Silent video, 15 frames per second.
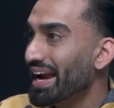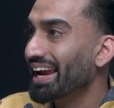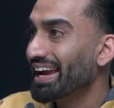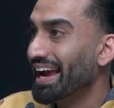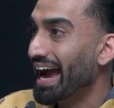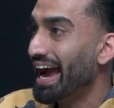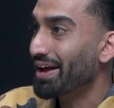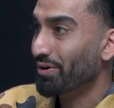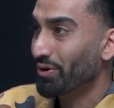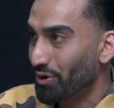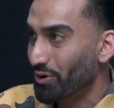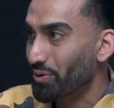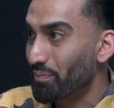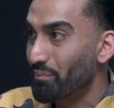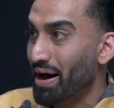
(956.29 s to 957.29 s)
me at
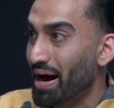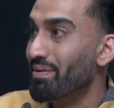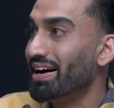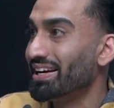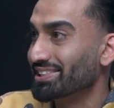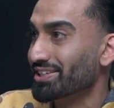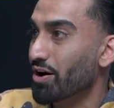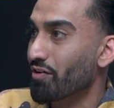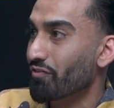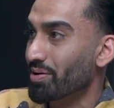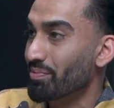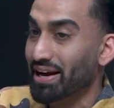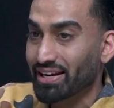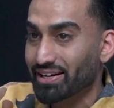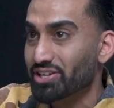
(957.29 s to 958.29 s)
home by myself in
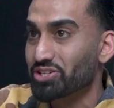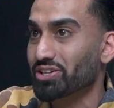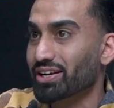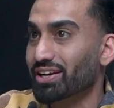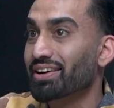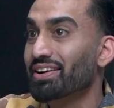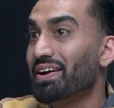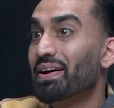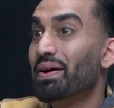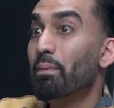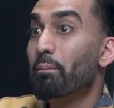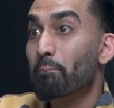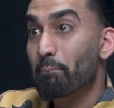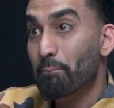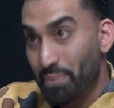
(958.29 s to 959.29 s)
my kitchen
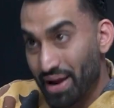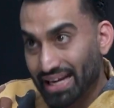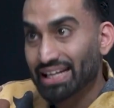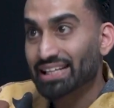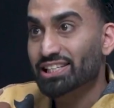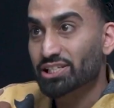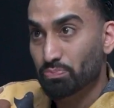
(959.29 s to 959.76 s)
making these